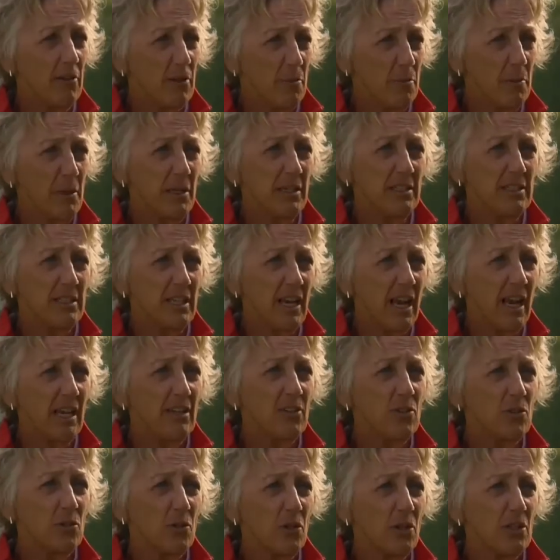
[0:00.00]
or the
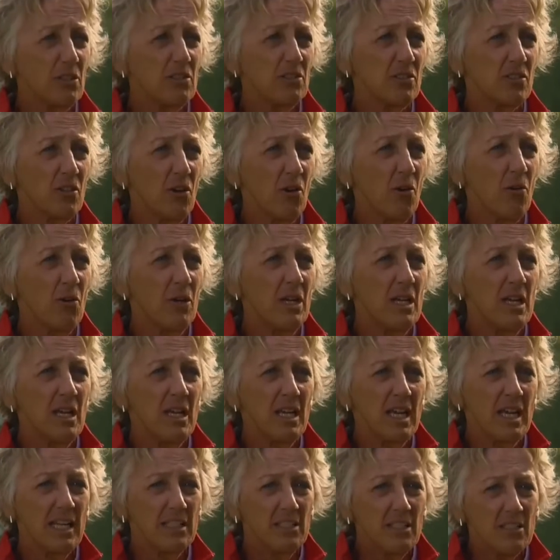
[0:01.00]
PGA Tour. So
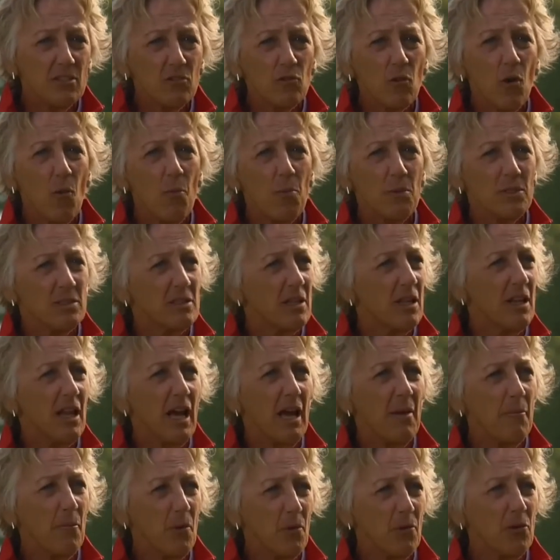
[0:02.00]
it just opens a
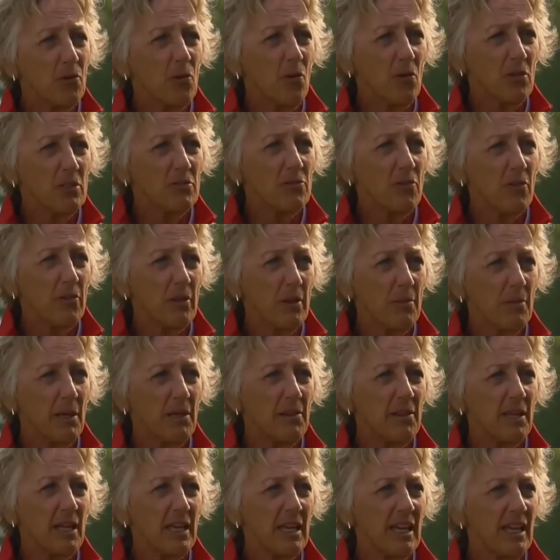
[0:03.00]
lot more doors for them,
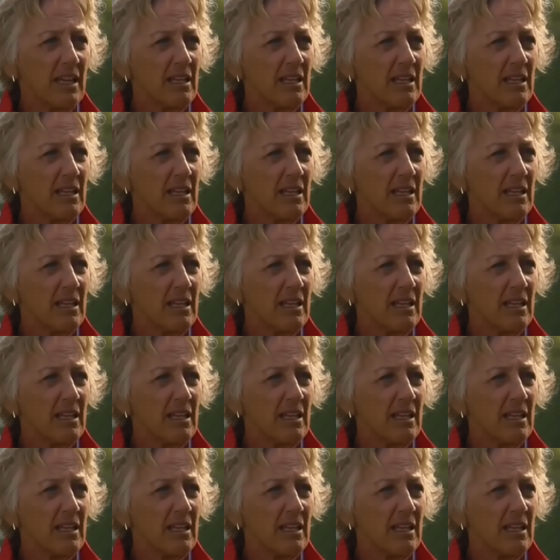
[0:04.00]
I think.